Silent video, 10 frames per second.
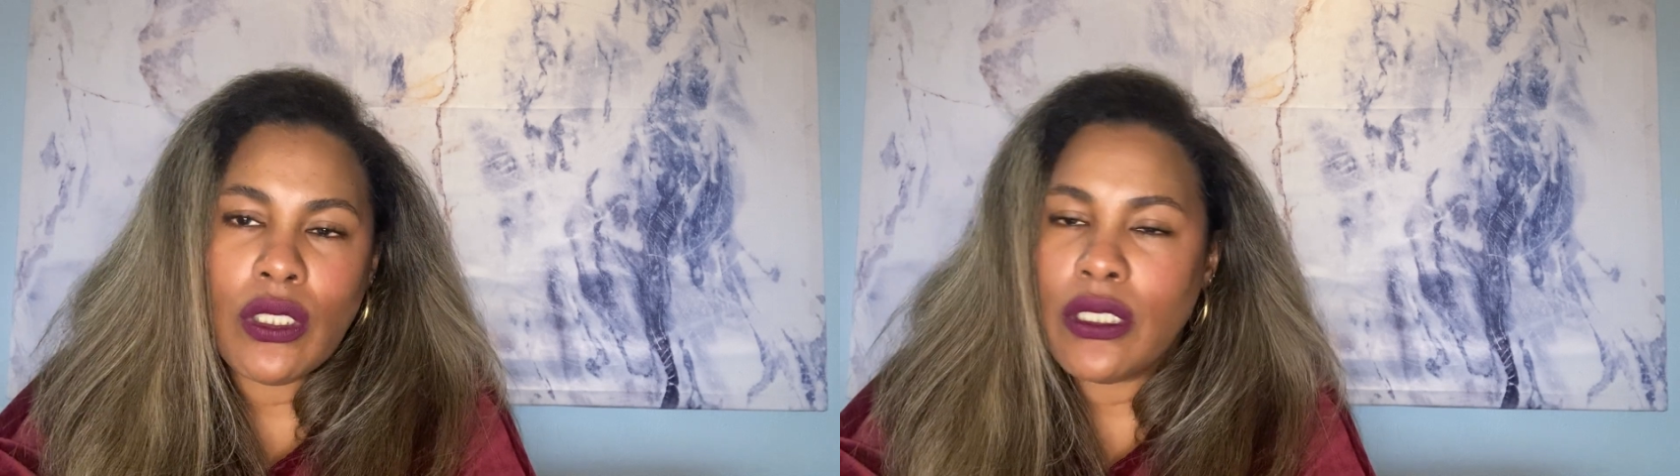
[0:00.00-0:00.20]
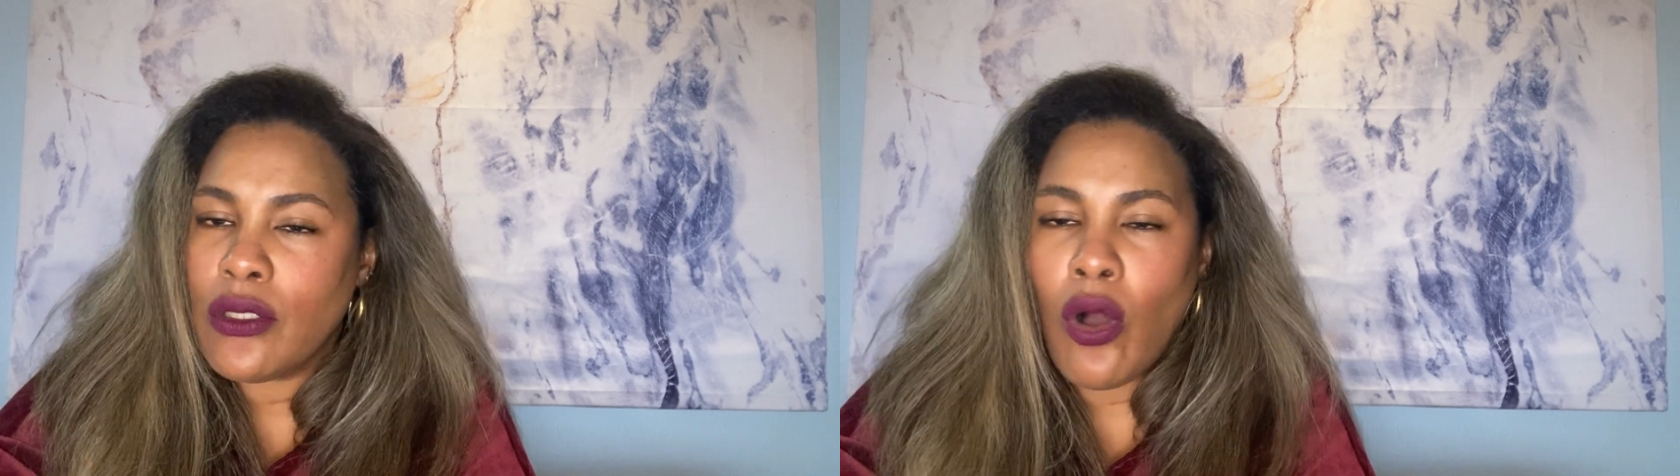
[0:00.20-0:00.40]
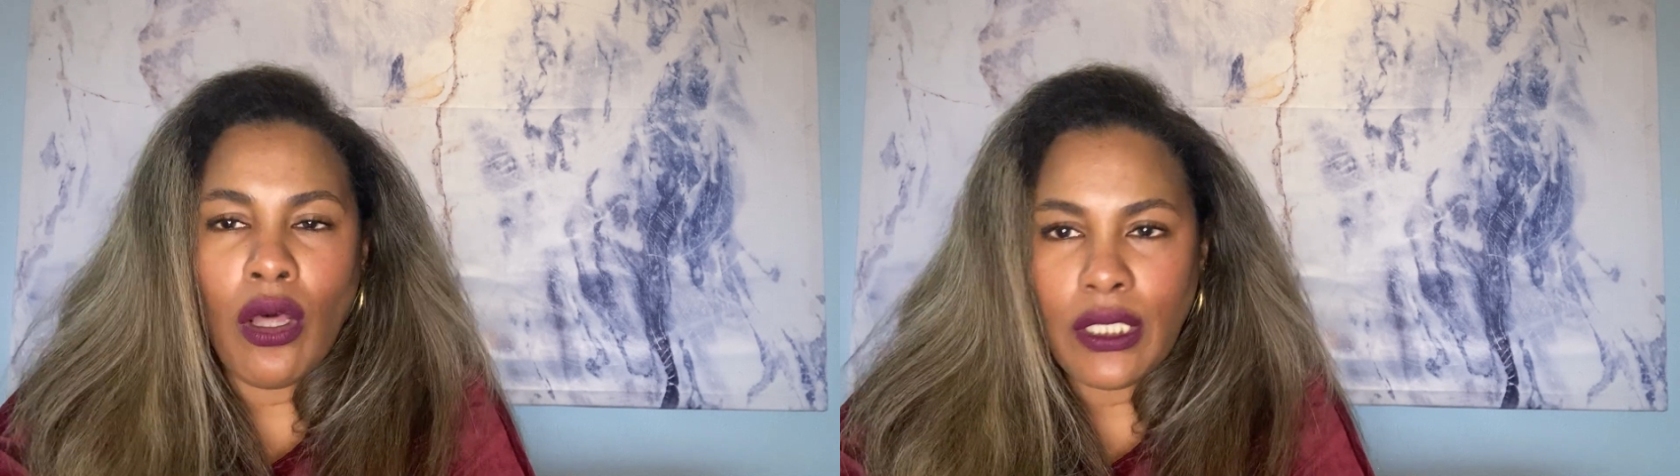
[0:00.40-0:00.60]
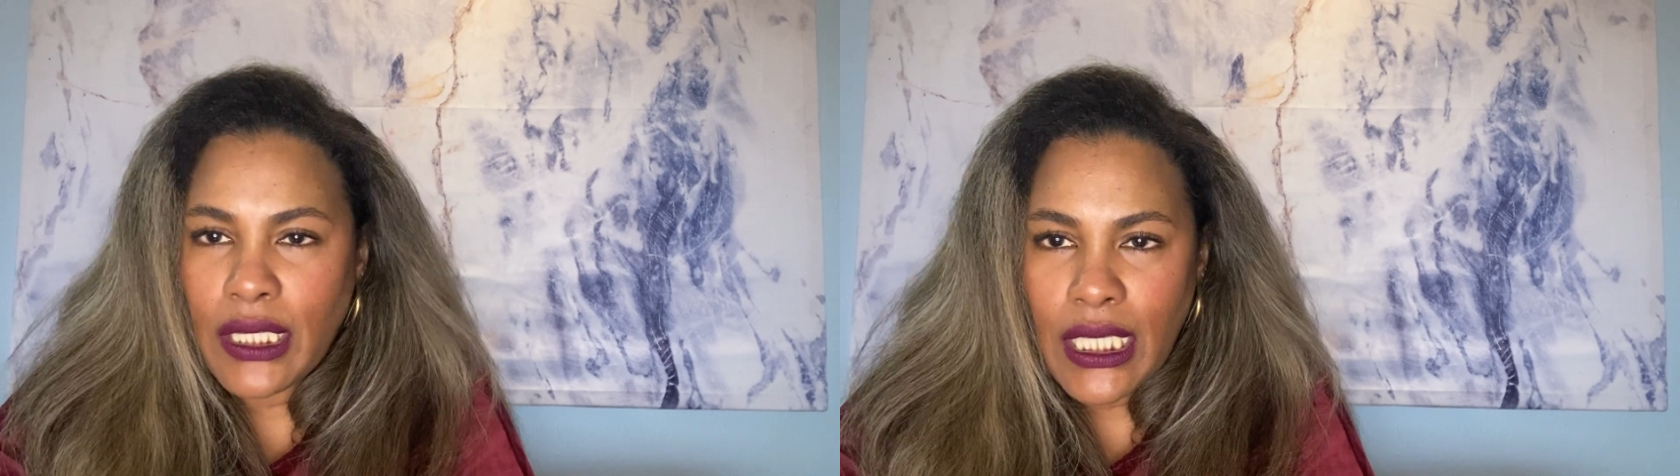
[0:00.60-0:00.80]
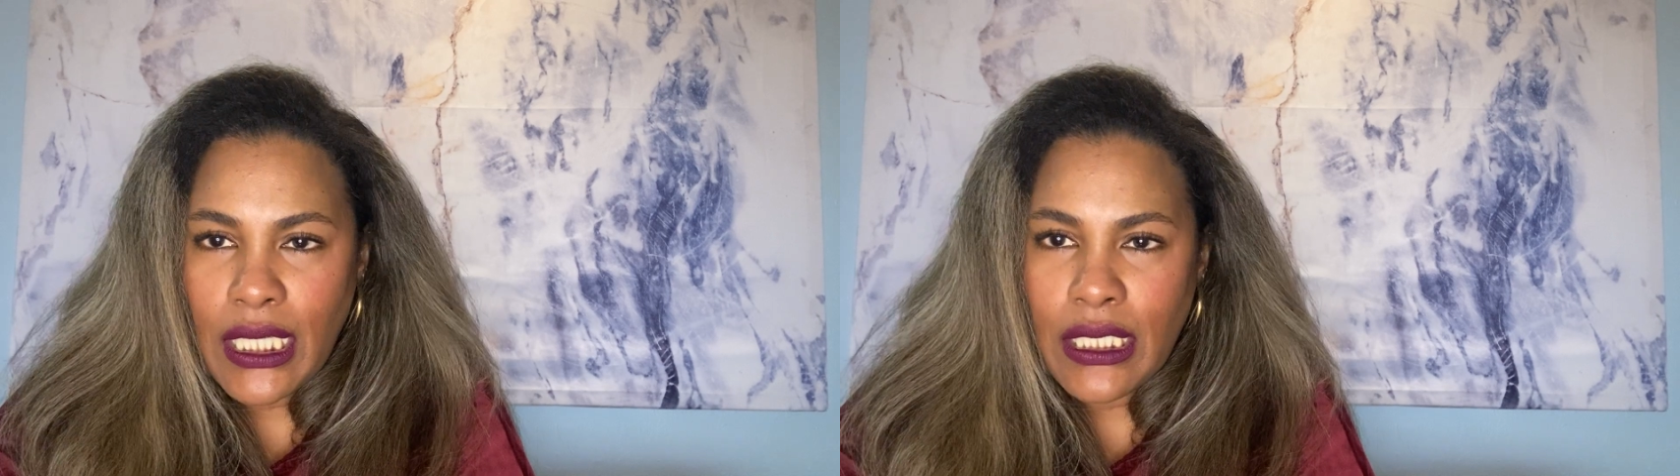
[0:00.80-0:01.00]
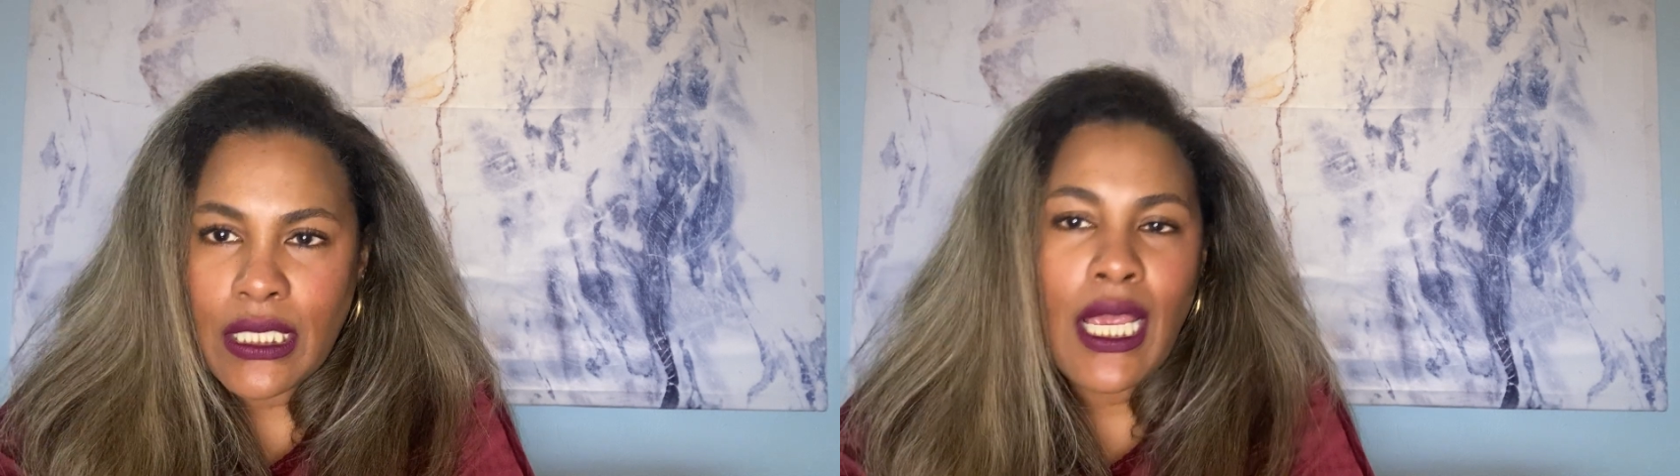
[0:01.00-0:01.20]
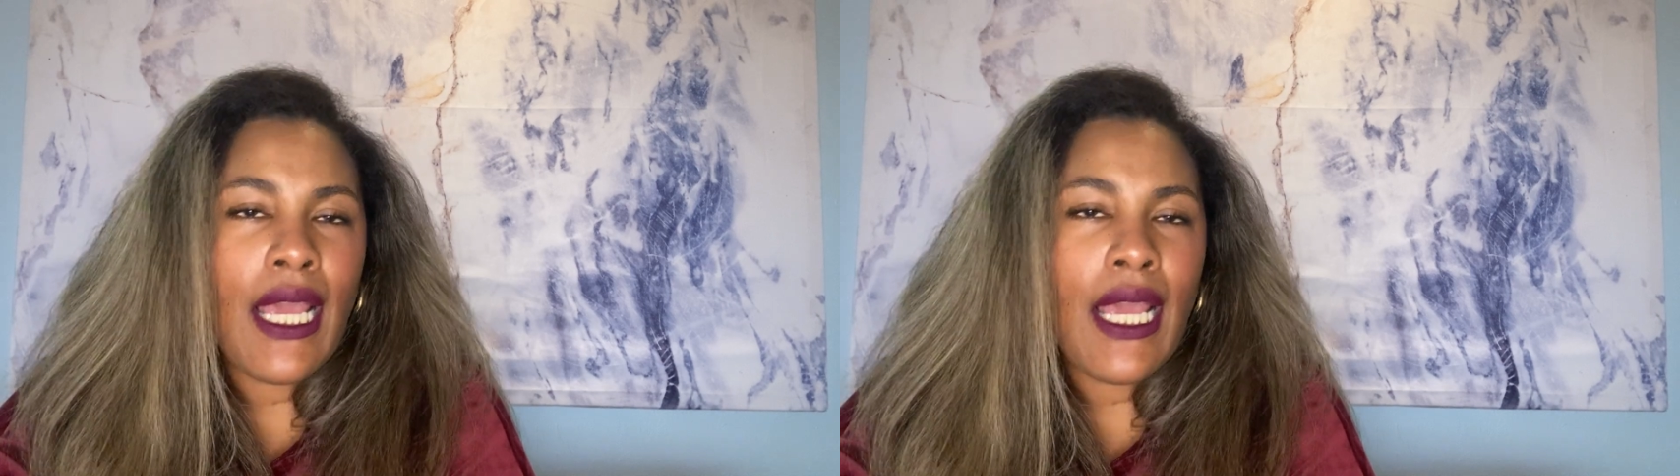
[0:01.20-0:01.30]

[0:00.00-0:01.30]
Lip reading: it's all the things.